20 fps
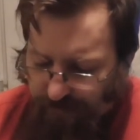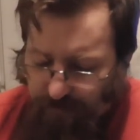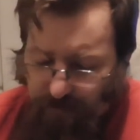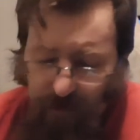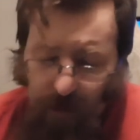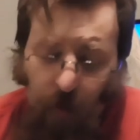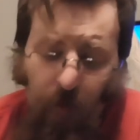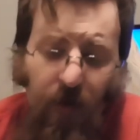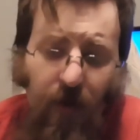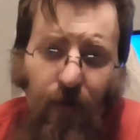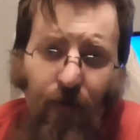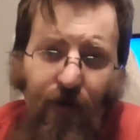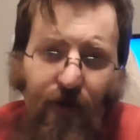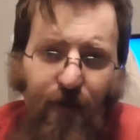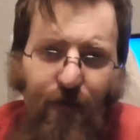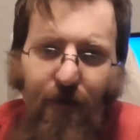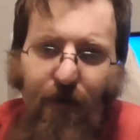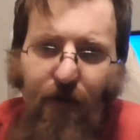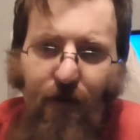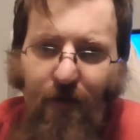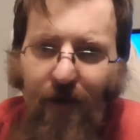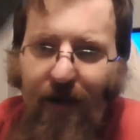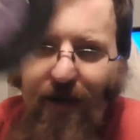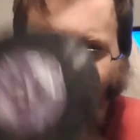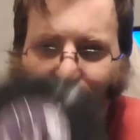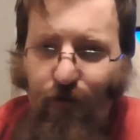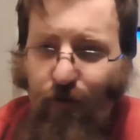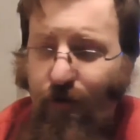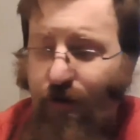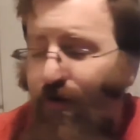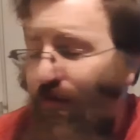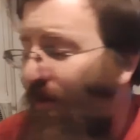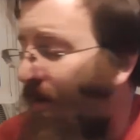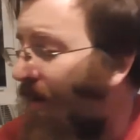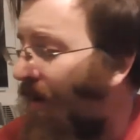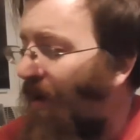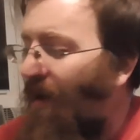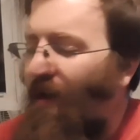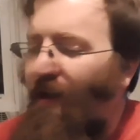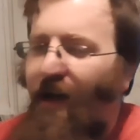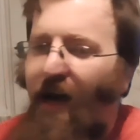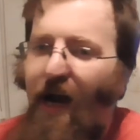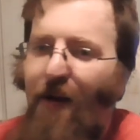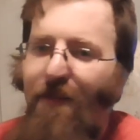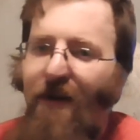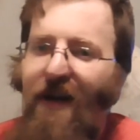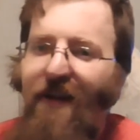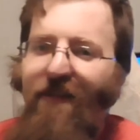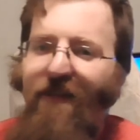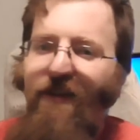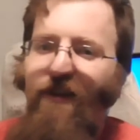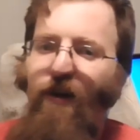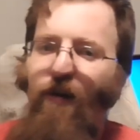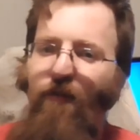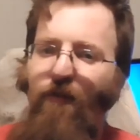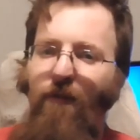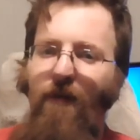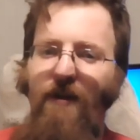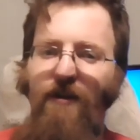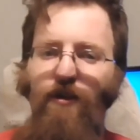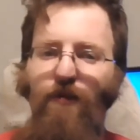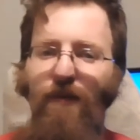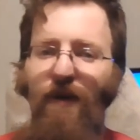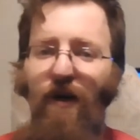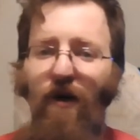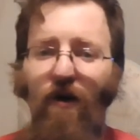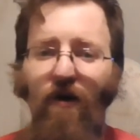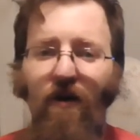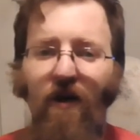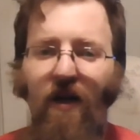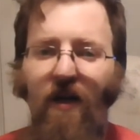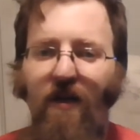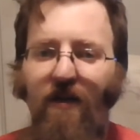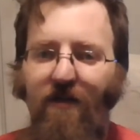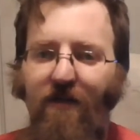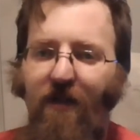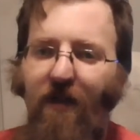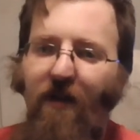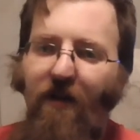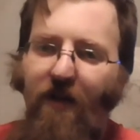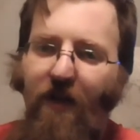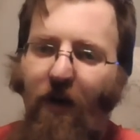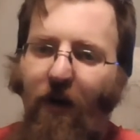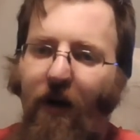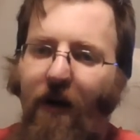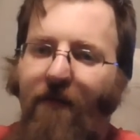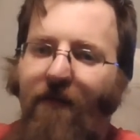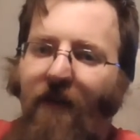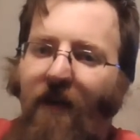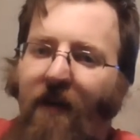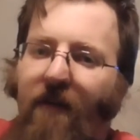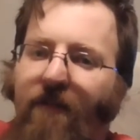nobody wants Billy Manning's orchestra. I'm not even gonna go for my spiel. So you know what?